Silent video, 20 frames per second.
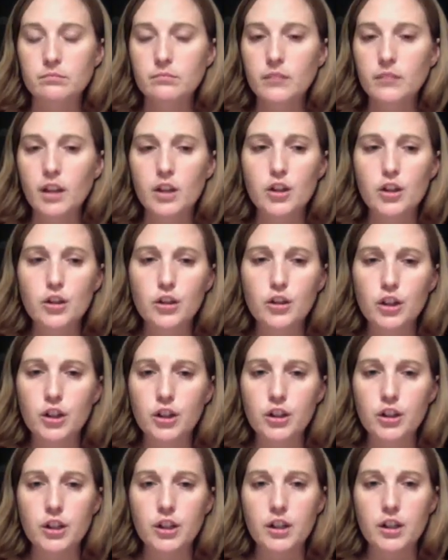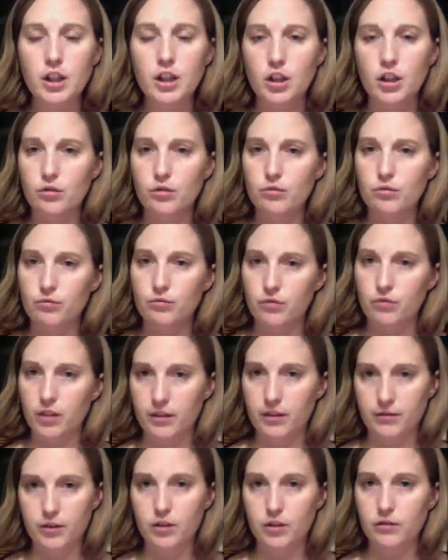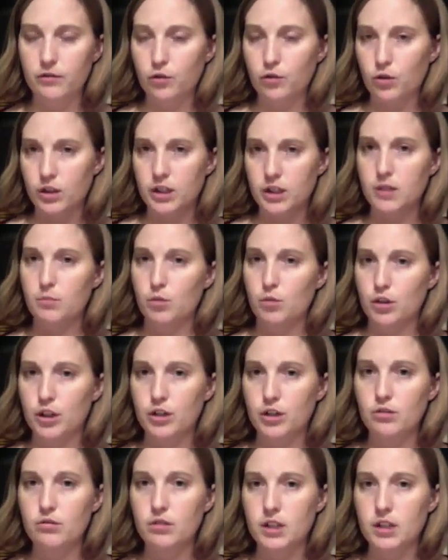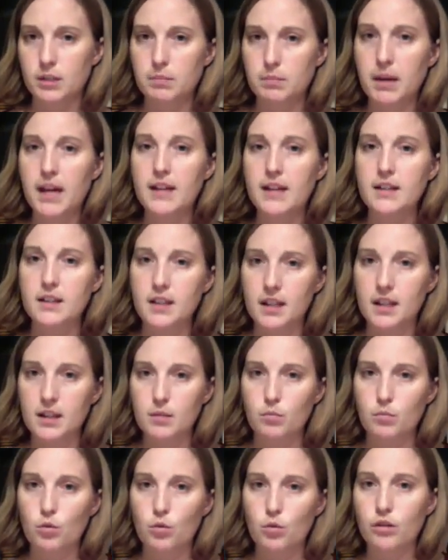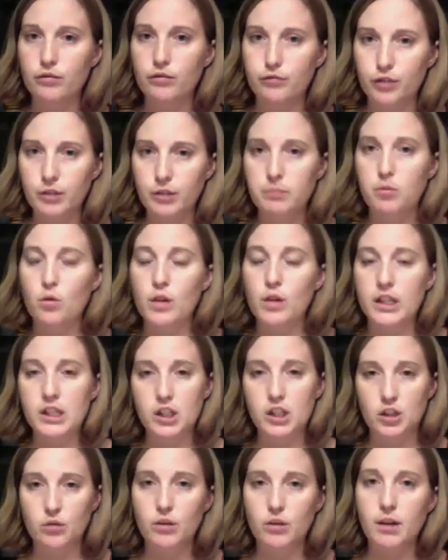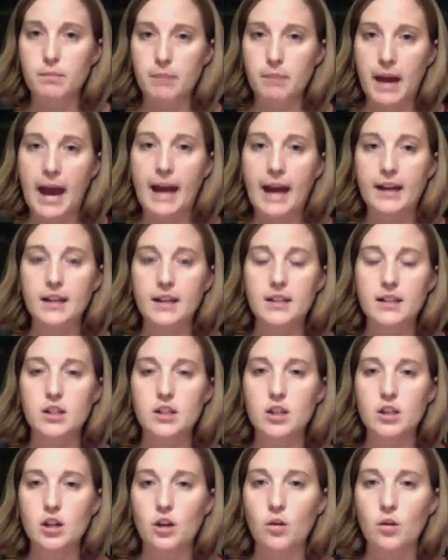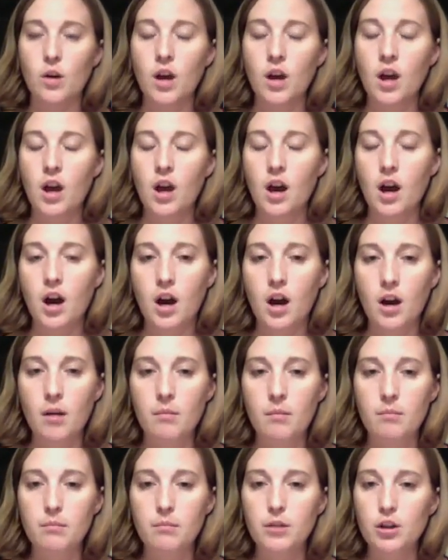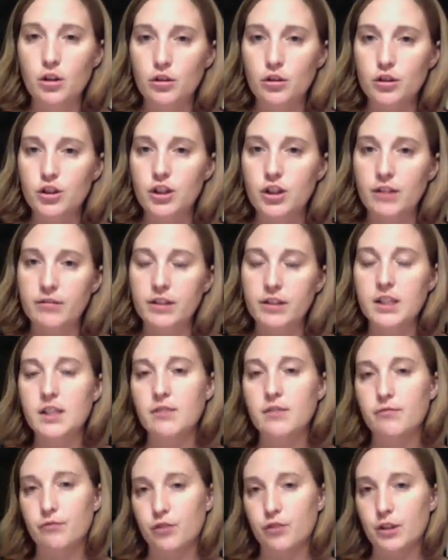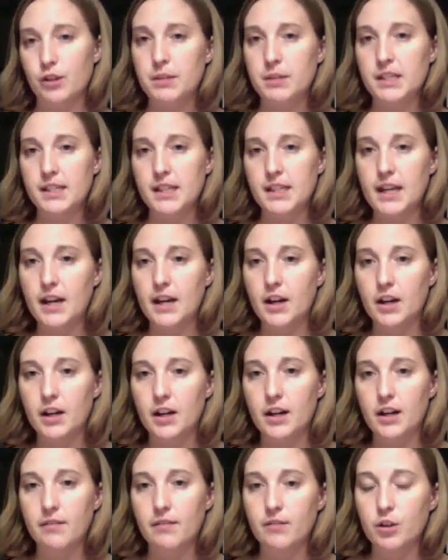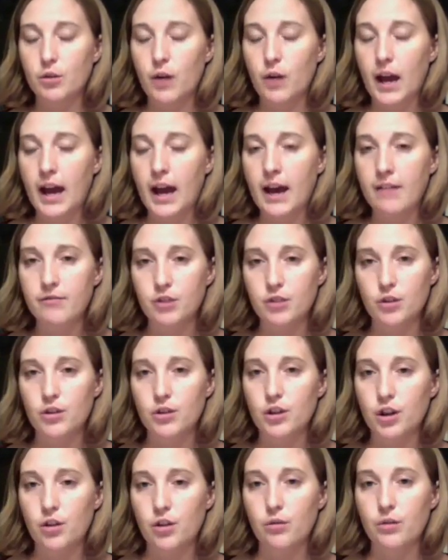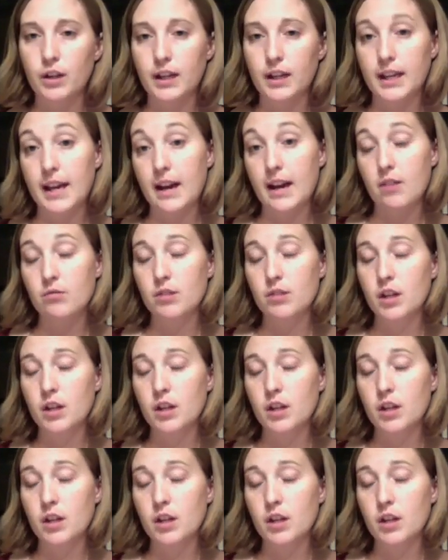You earn, of course, the more you spend, then the more free points you get back. And so, there's definitely some freebies there if you have your own account.